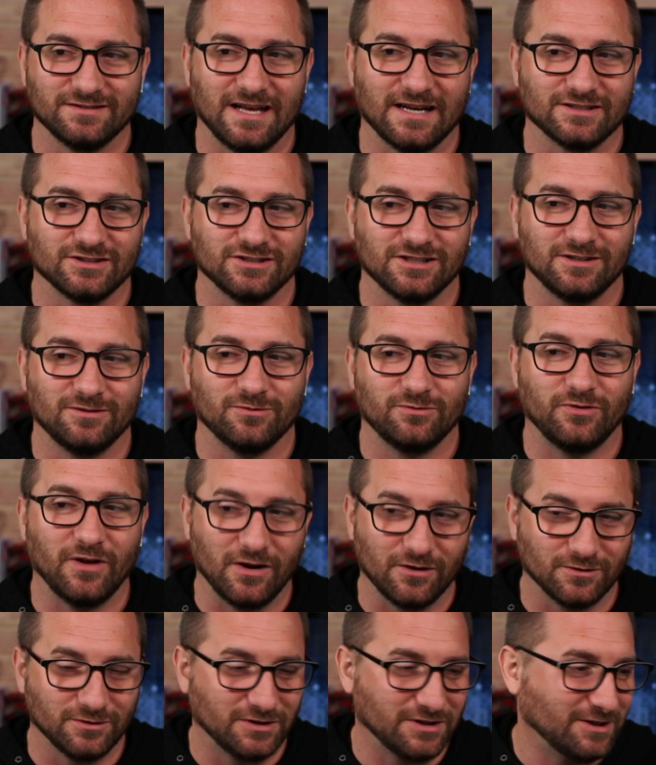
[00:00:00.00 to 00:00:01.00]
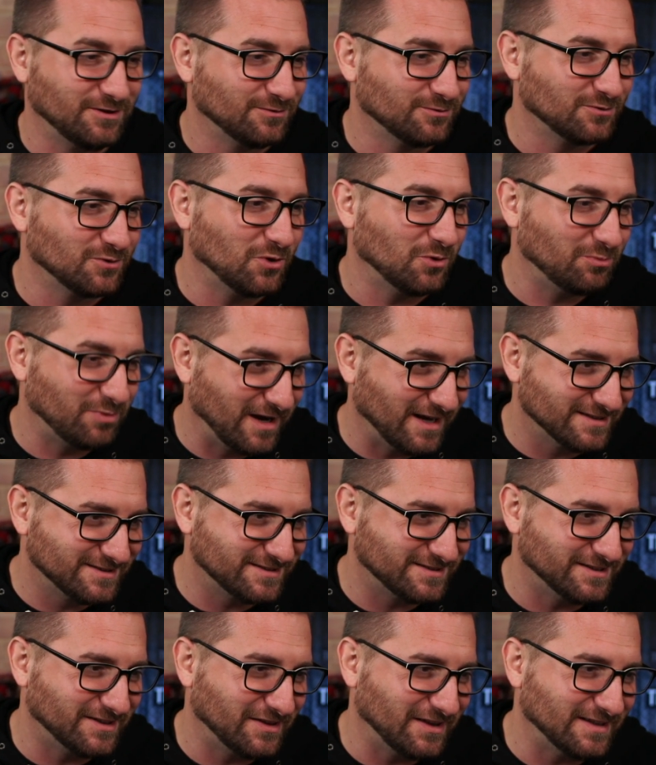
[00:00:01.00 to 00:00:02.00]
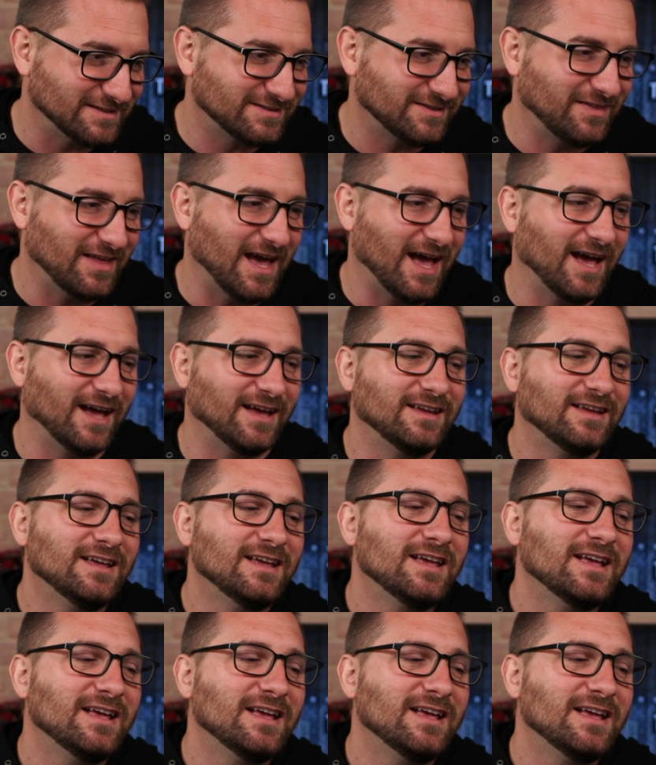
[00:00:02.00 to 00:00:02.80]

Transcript: is actually fairly robust in this that,